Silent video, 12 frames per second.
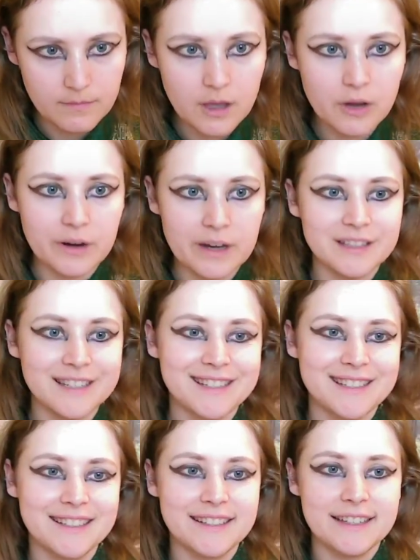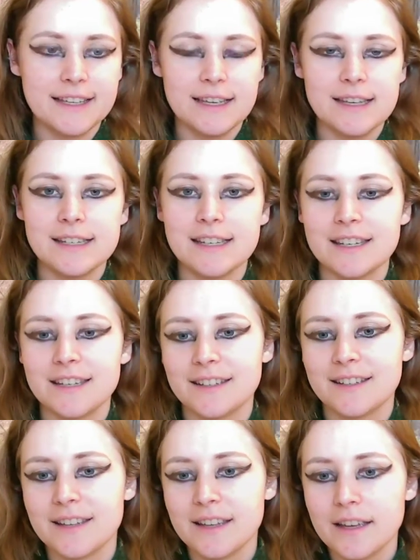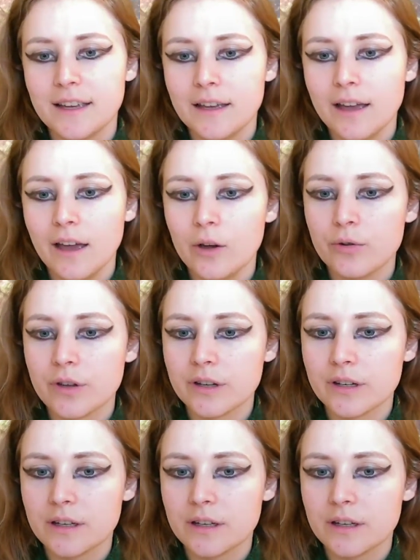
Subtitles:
All right, it did. Oh, good.